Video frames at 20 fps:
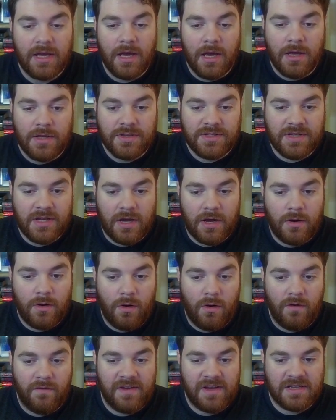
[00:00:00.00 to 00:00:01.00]
So
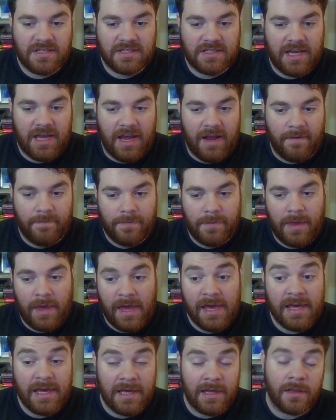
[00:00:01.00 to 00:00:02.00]
obviously
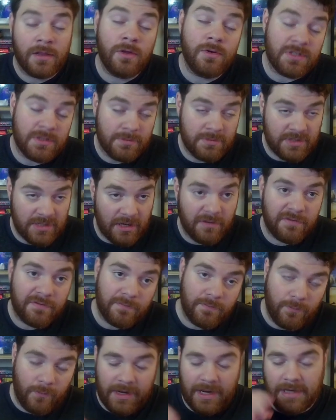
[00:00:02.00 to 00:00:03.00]
he includes himself
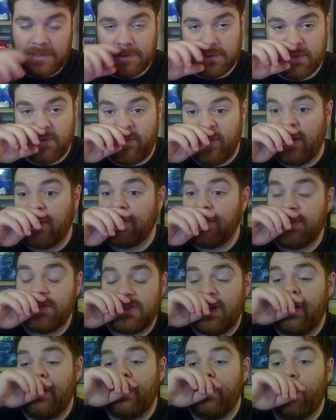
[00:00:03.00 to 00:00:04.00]
when he enters the field,
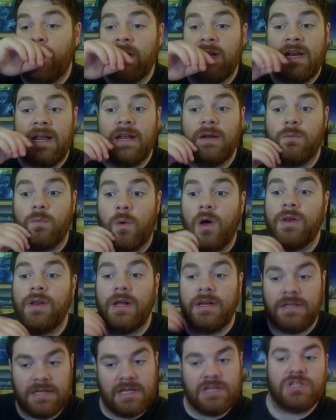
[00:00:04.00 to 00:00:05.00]
so you only need 1
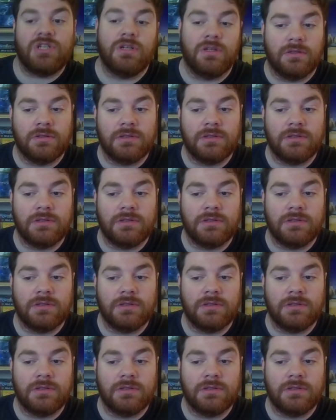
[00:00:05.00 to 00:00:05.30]
additional